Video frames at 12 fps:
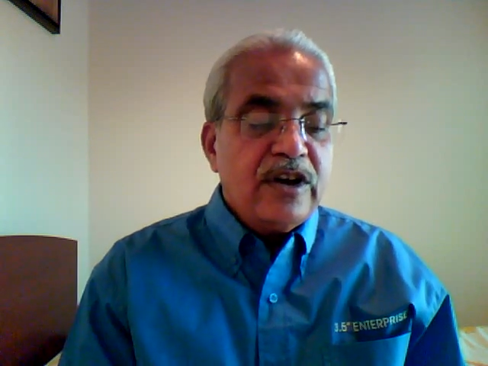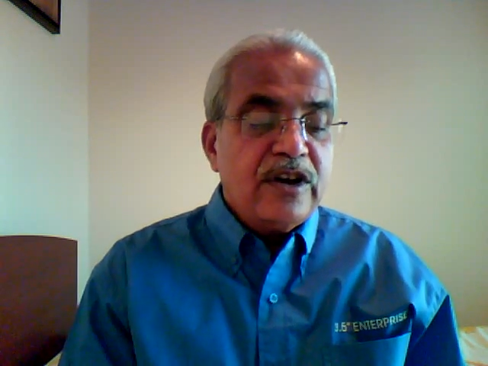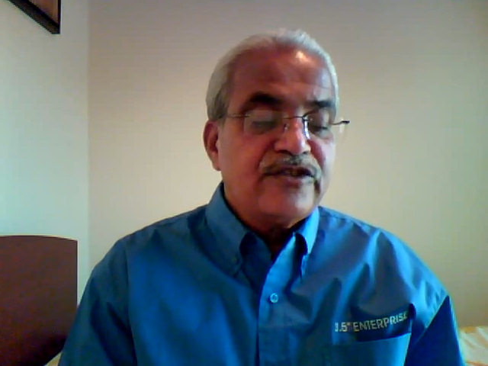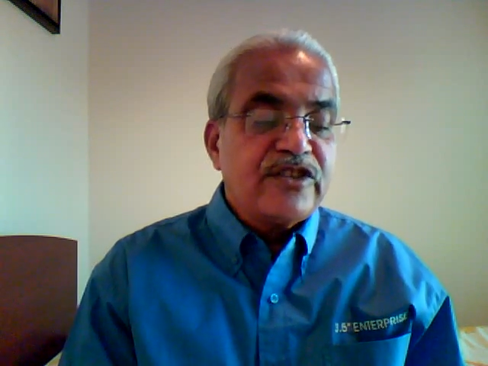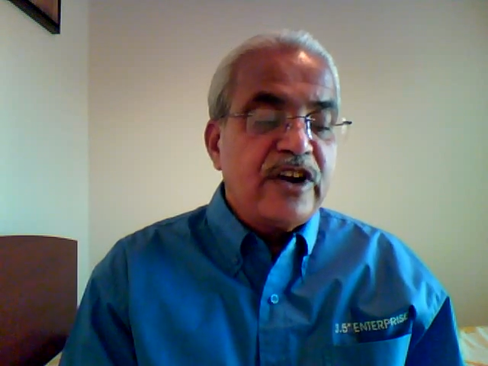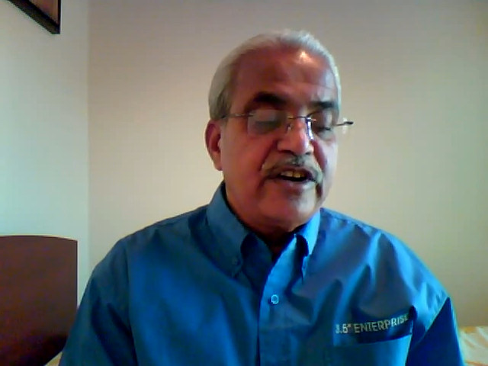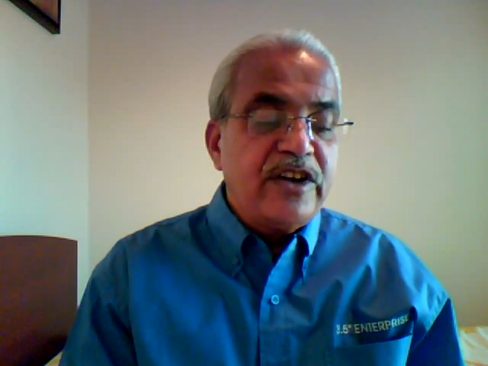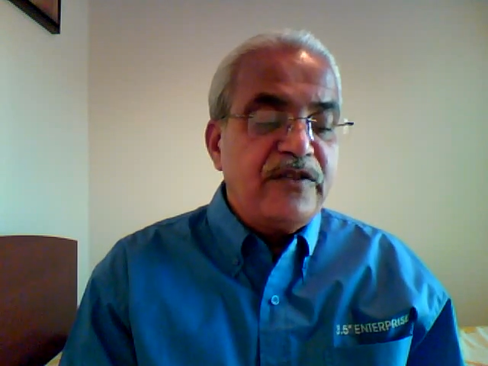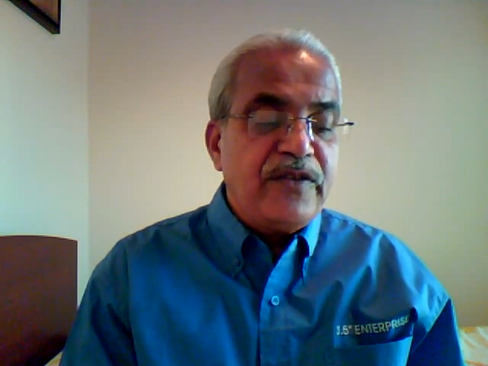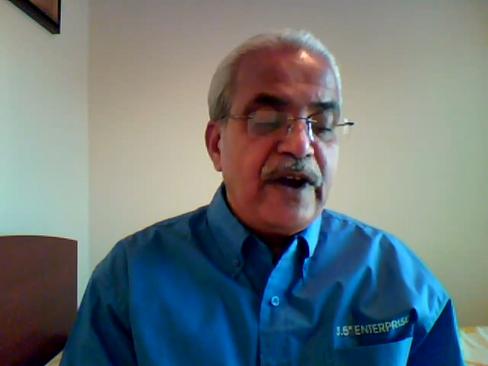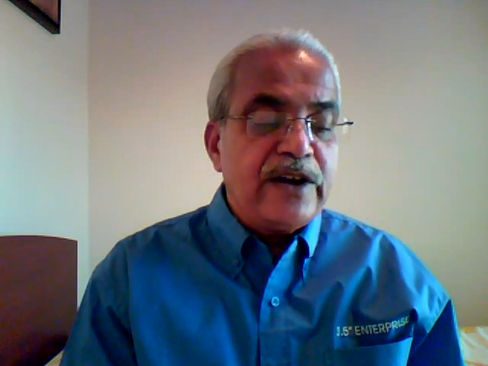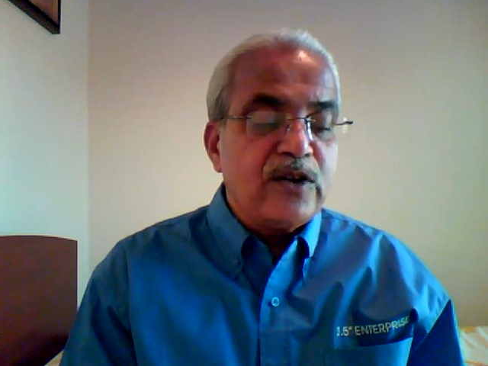a
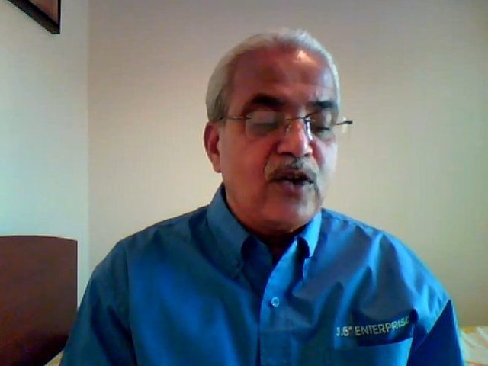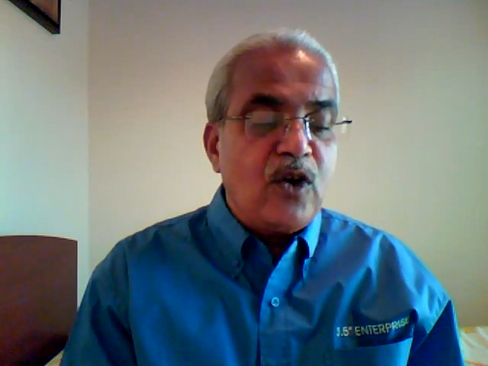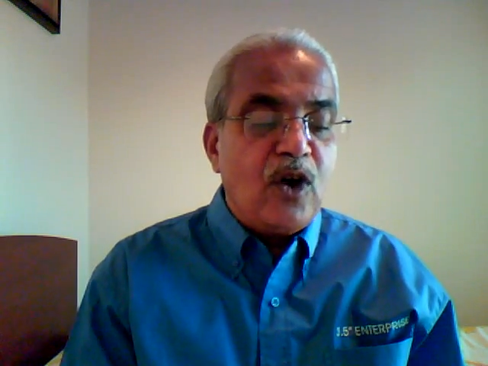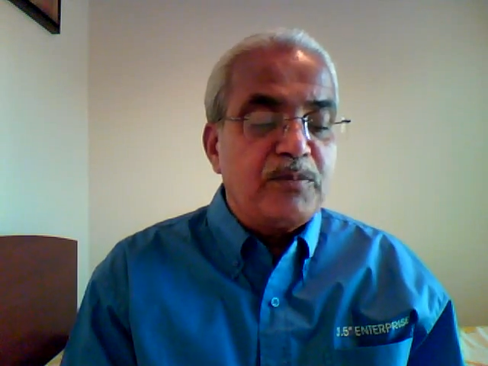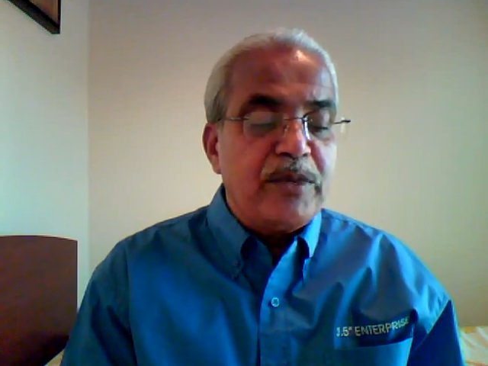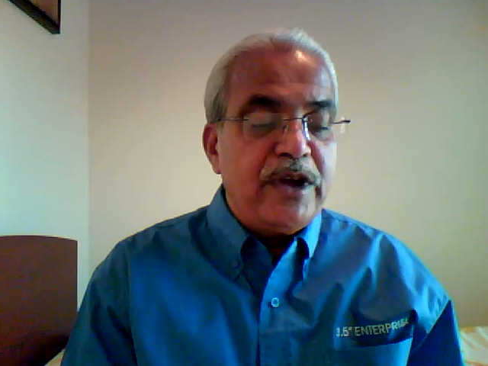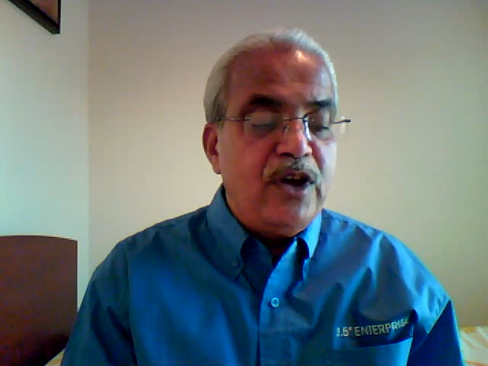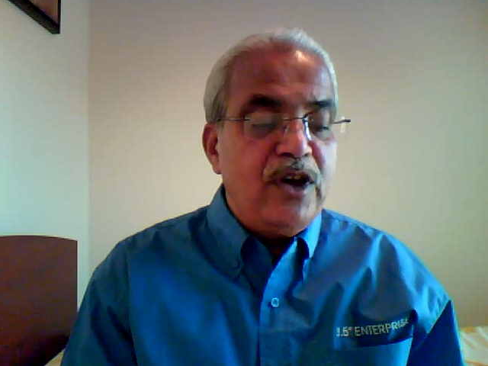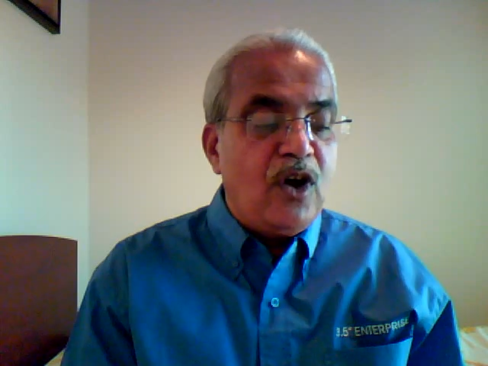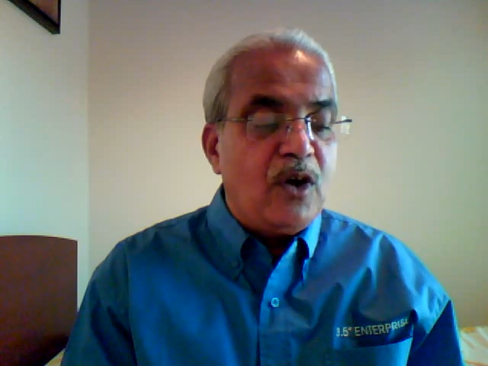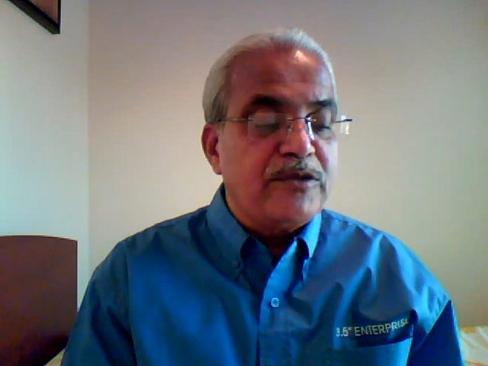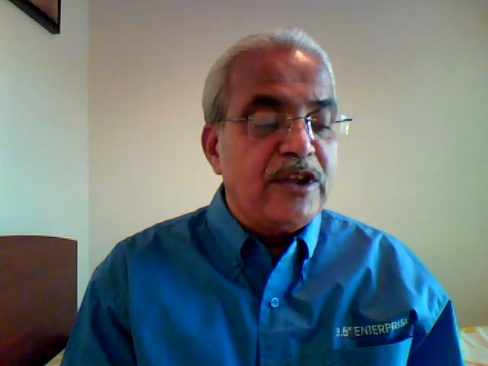certified
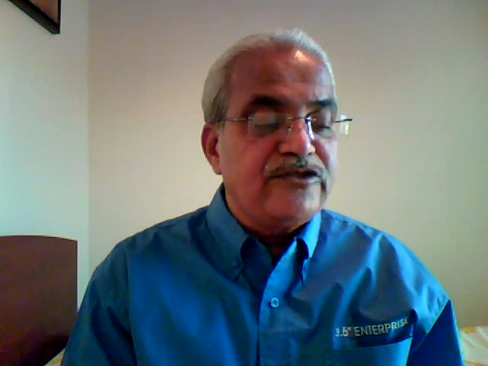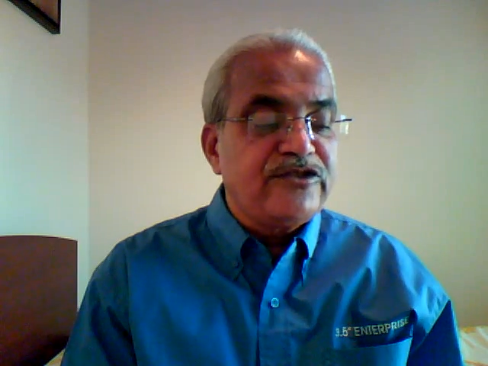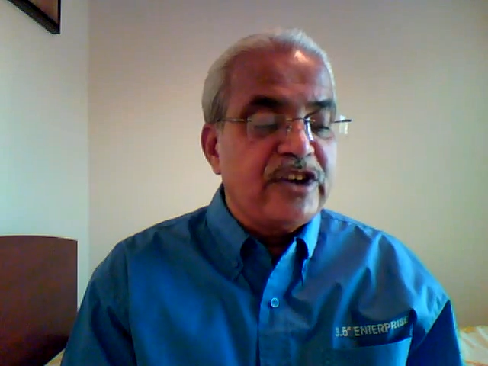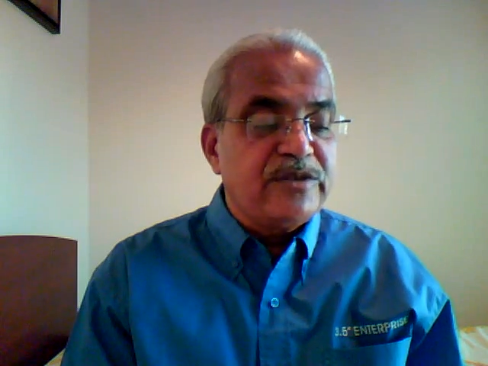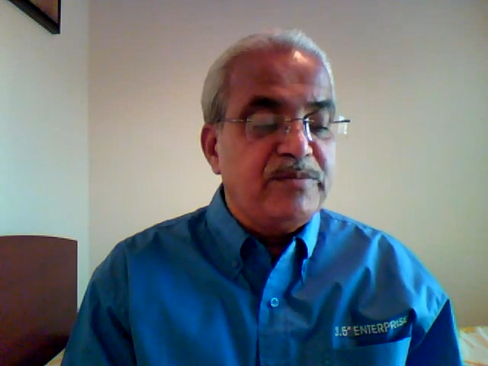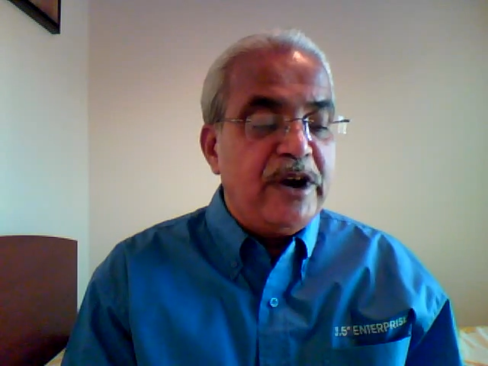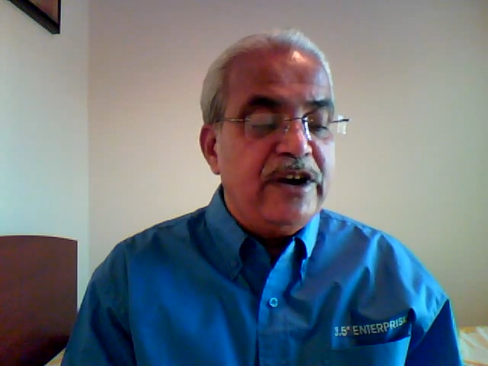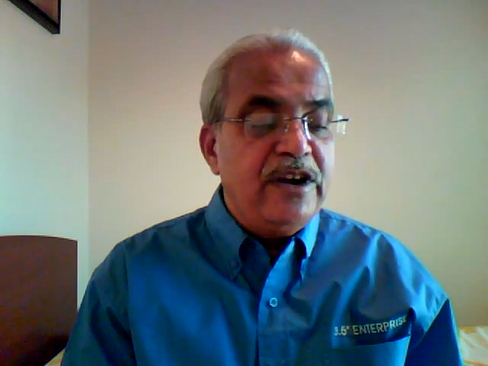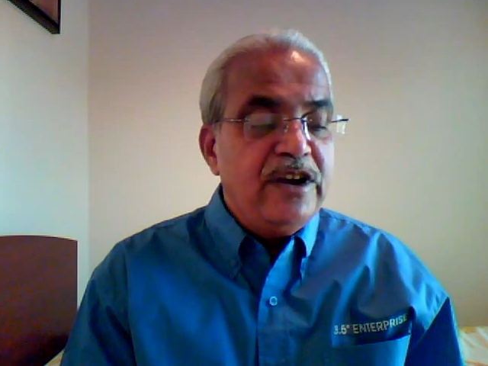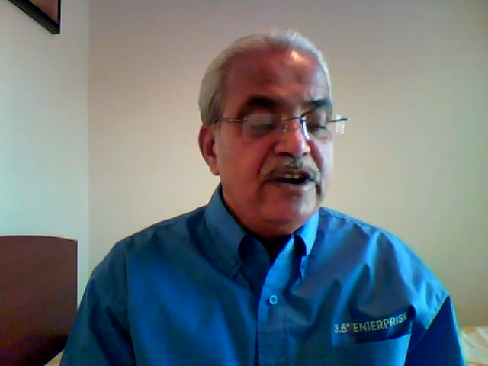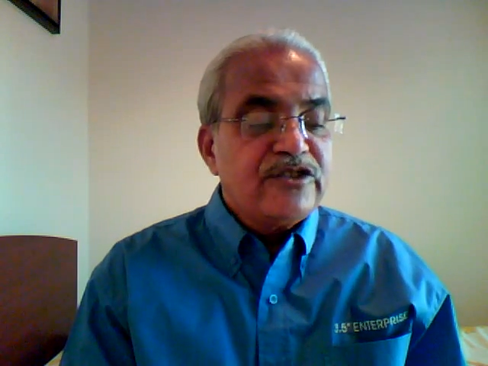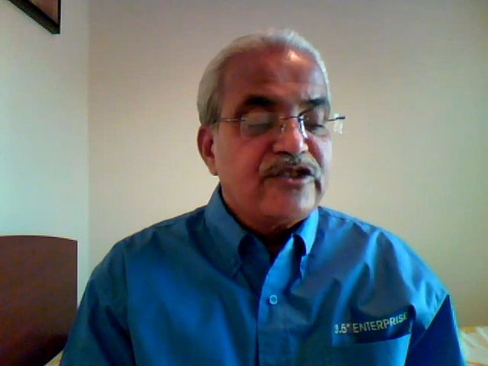copy of the judgment